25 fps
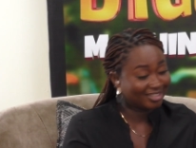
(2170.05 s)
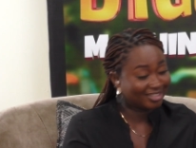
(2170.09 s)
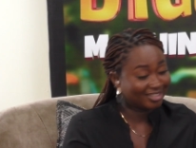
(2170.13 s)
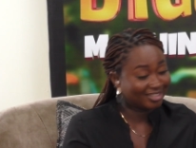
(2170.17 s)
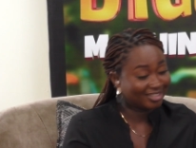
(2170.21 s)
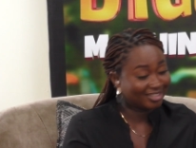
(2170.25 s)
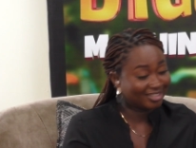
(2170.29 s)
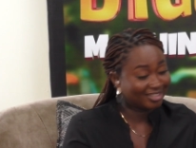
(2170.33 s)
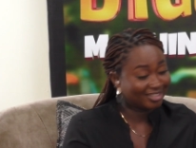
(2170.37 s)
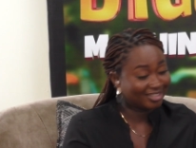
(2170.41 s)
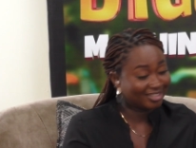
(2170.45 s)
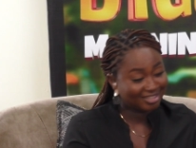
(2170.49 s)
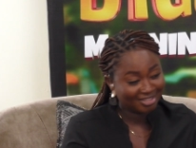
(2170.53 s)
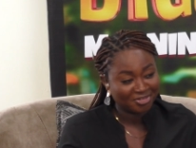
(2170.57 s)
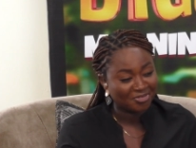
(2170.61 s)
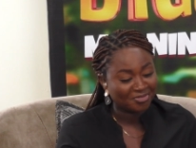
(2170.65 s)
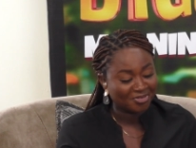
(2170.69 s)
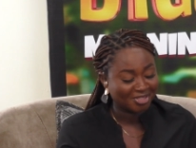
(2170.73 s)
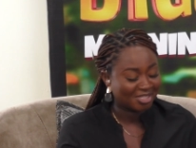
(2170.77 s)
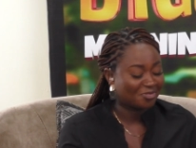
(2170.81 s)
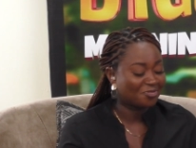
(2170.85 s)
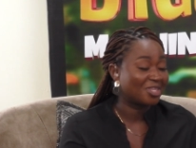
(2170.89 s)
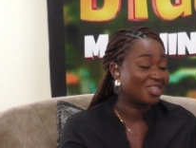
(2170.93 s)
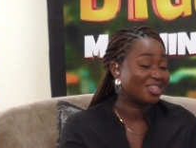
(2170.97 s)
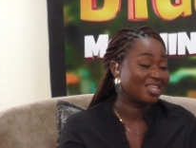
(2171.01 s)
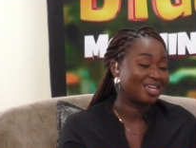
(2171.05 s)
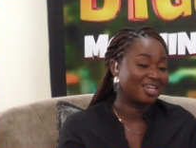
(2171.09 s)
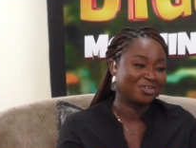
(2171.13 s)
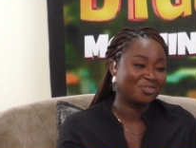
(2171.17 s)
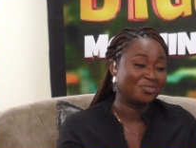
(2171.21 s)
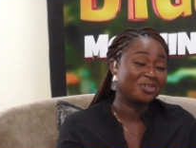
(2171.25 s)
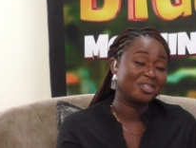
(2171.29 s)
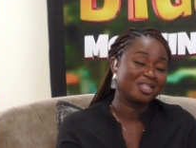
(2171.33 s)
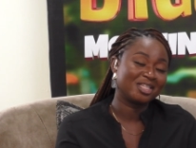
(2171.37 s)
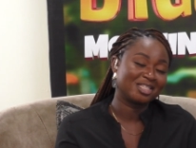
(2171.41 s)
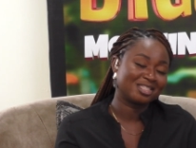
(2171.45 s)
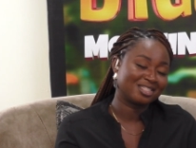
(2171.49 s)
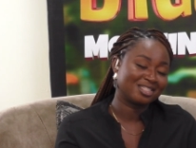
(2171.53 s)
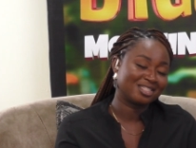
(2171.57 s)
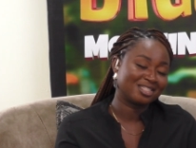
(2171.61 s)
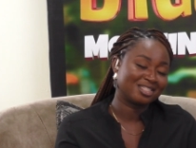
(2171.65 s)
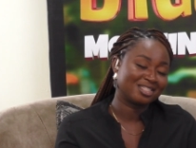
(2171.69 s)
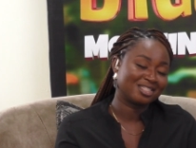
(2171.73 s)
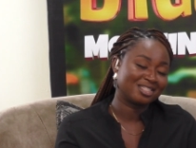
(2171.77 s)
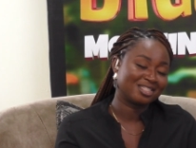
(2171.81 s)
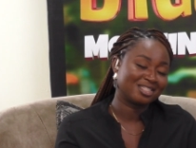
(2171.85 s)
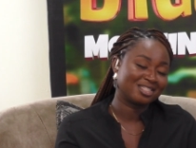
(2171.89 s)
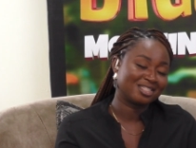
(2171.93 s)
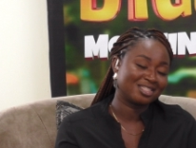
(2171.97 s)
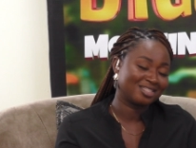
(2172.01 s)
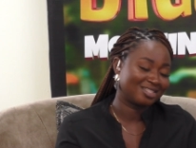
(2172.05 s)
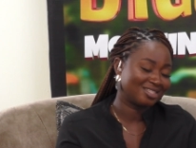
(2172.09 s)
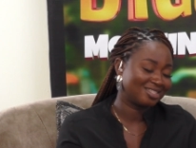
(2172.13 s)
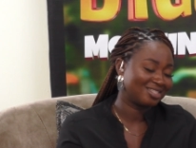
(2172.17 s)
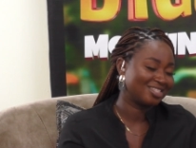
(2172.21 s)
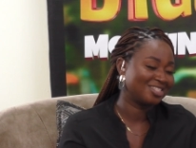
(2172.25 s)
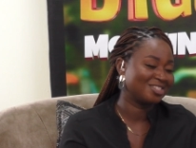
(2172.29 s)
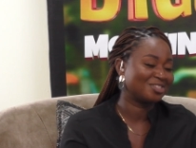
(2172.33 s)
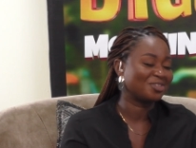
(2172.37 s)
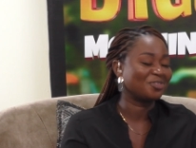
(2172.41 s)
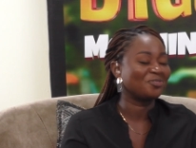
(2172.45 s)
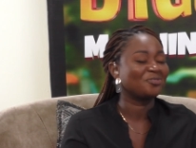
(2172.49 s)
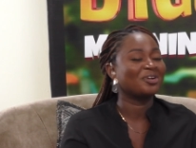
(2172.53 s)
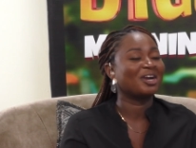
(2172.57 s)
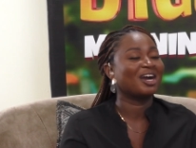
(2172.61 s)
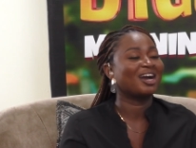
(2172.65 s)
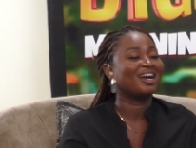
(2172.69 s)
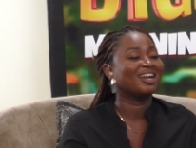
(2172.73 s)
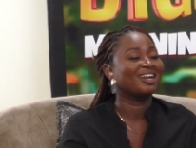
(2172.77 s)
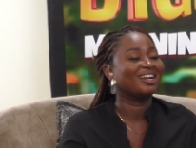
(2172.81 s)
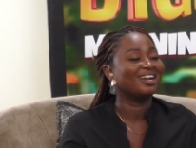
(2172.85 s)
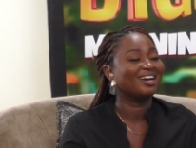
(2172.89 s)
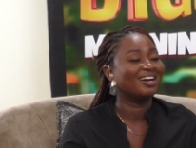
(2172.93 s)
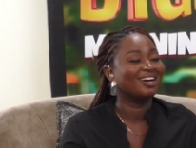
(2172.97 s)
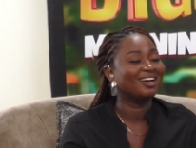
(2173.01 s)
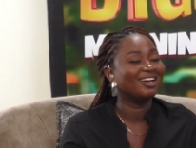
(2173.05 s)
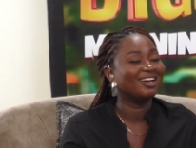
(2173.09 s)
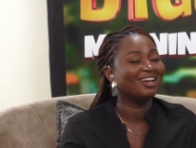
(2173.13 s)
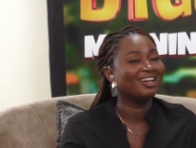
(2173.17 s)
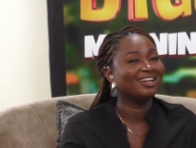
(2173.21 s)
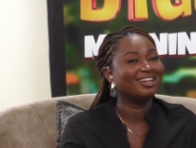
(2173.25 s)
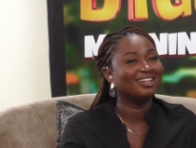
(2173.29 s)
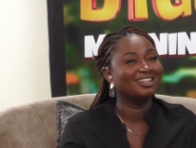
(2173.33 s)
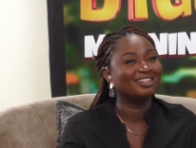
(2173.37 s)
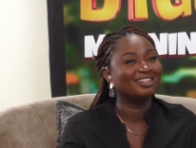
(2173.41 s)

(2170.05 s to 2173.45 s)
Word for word: i like that very much yeah. and we thank you we the citizens of ghana